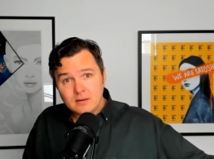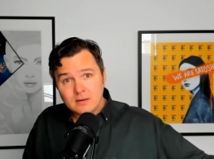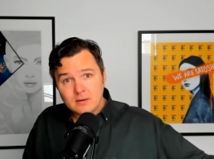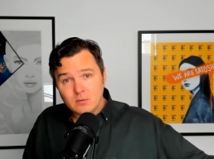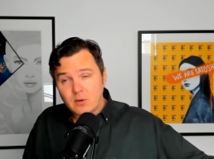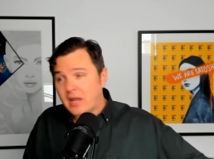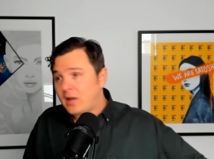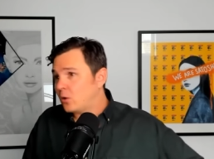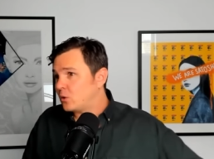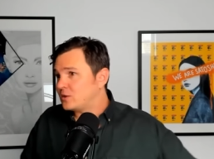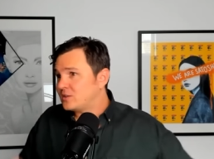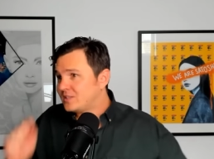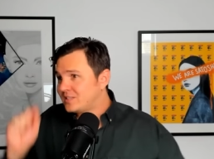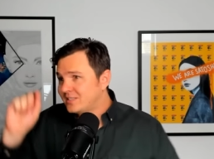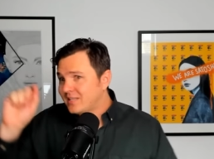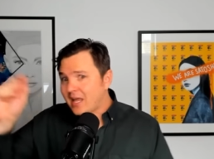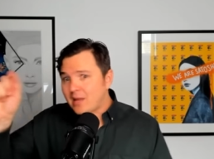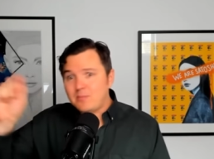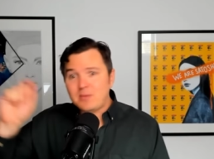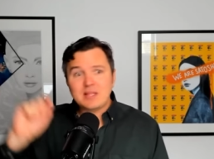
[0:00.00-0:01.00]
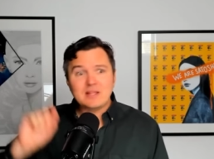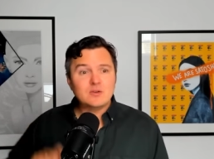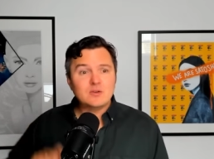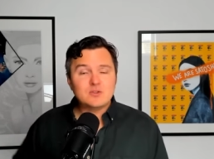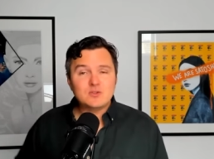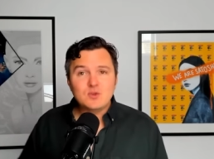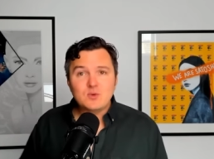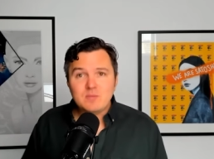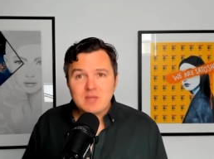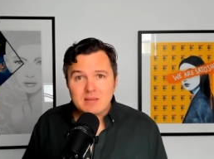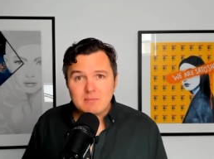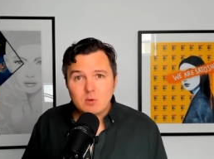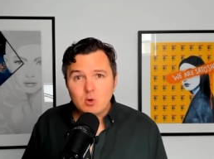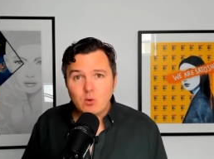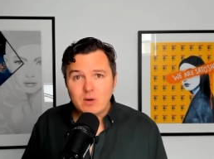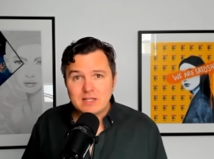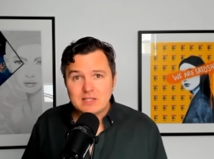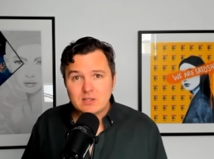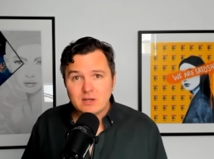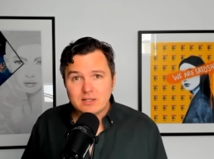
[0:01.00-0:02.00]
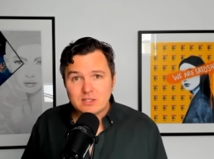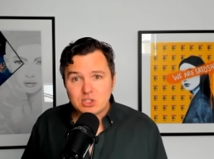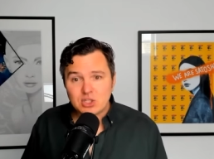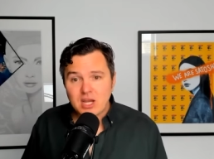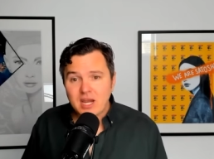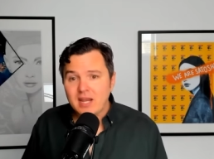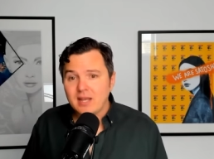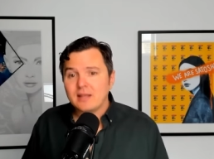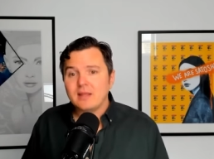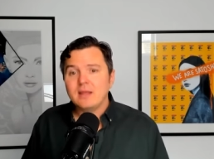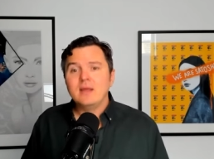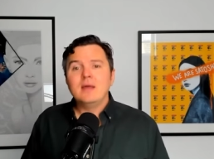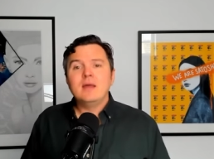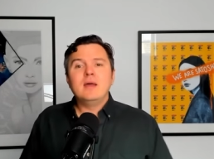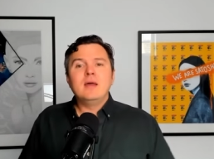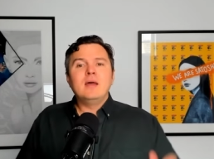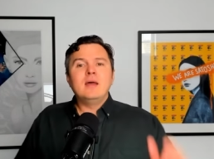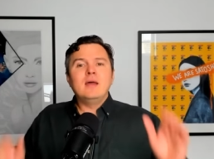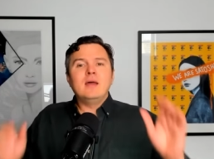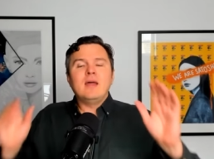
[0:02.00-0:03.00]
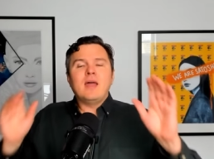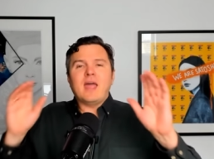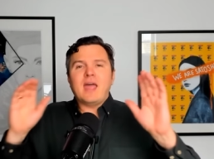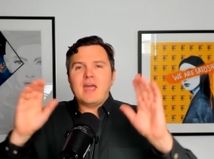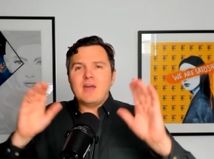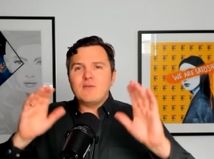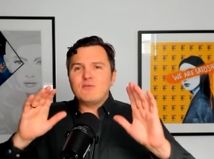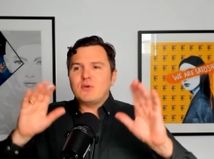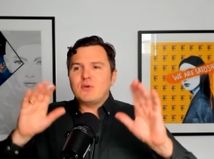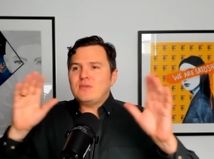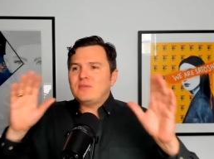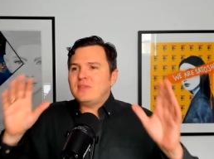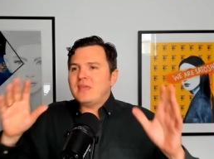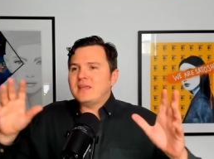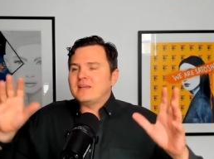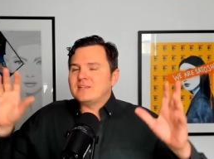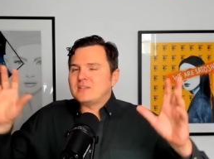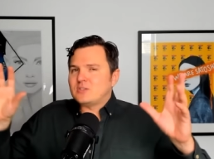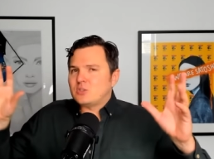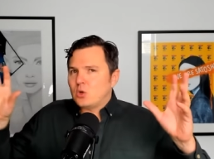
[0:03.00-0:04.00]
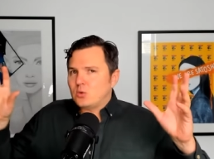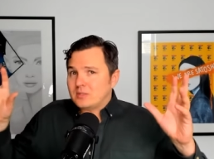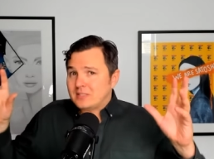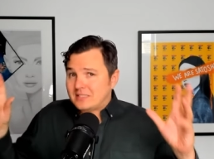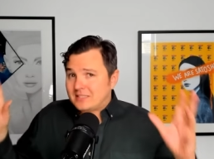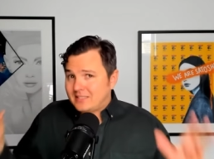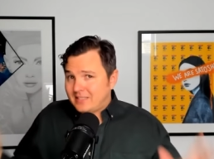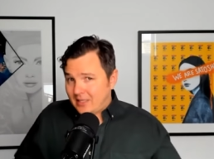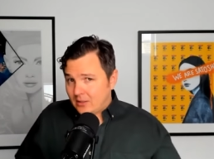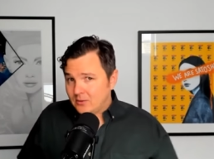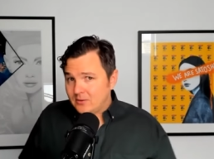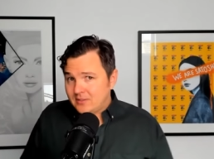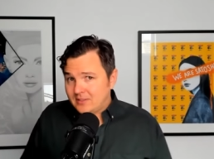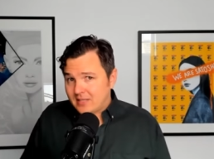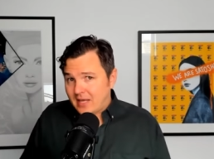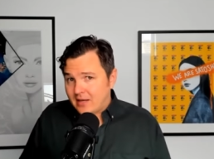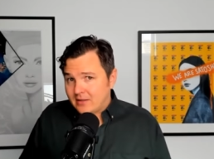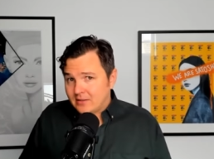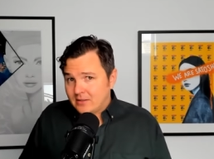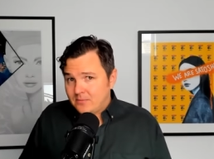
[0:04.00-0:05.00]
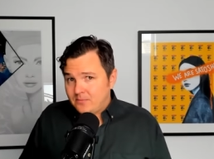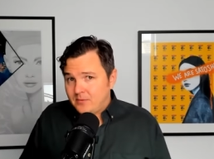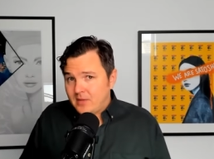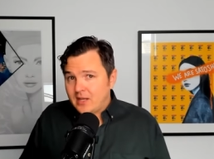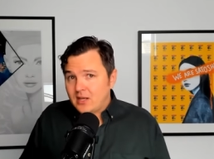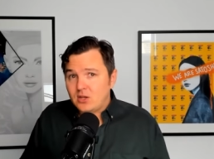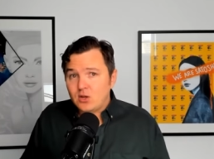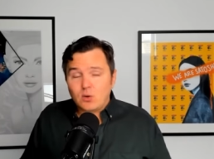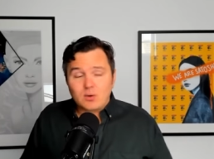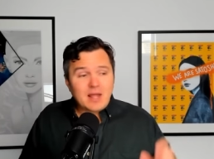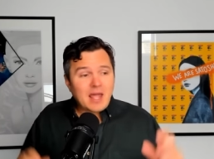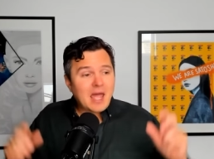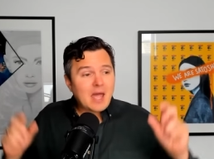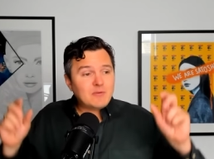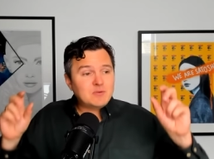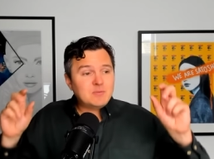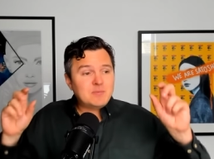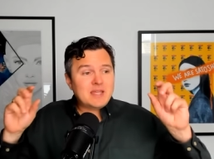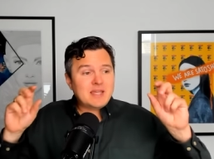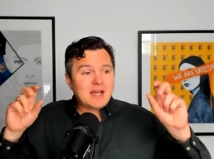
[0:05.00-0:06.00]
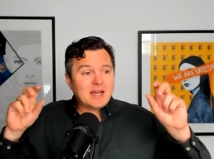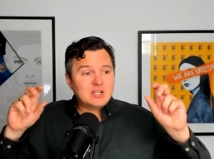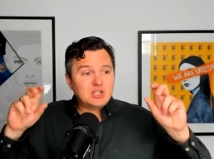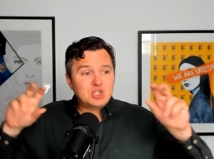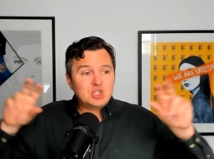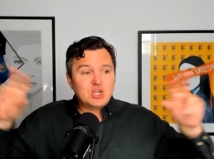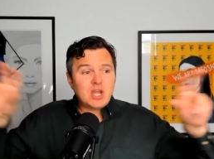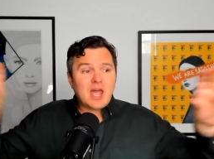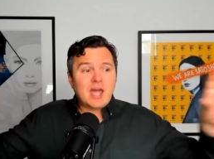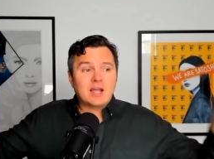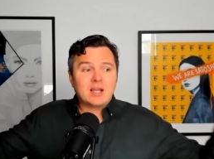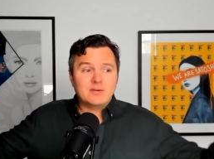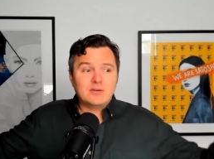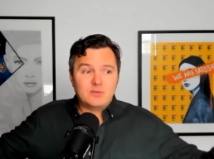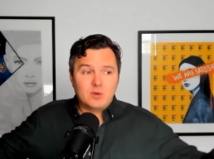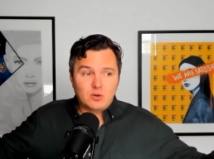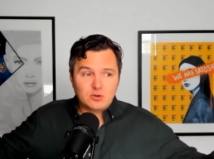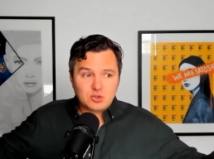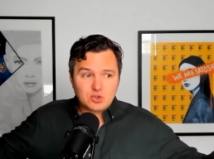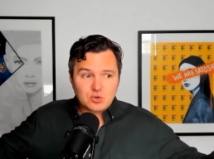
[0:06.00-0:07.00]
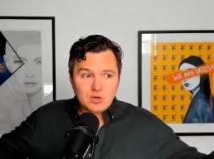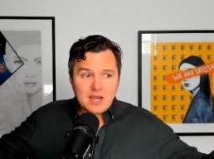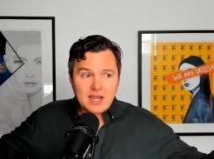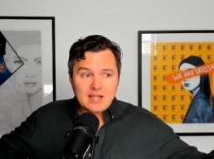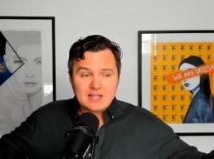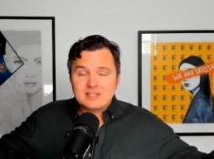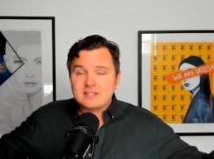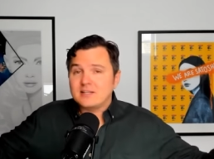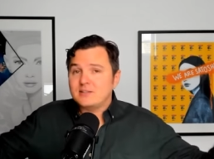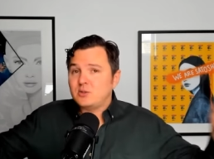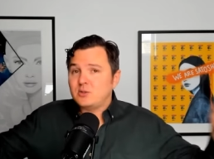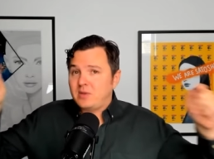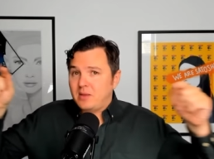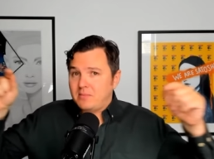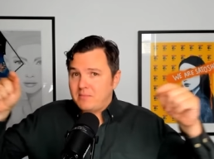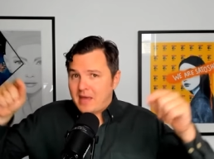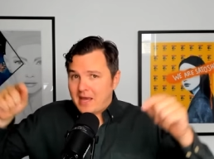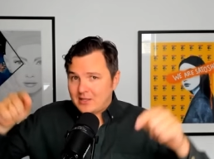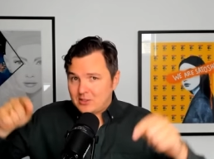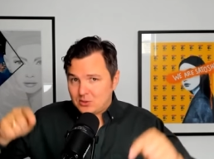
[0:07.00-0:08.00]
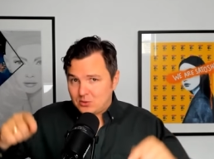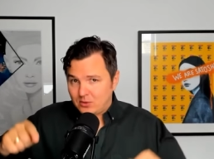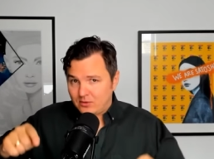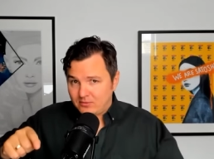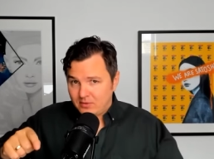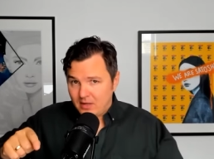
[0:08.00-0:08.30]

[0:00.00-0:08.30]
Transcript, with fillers: Right? Or sniping those new meme coins on chain. Everything is its own skill set. And you don't have to be a jack of all trades because you'll be a master of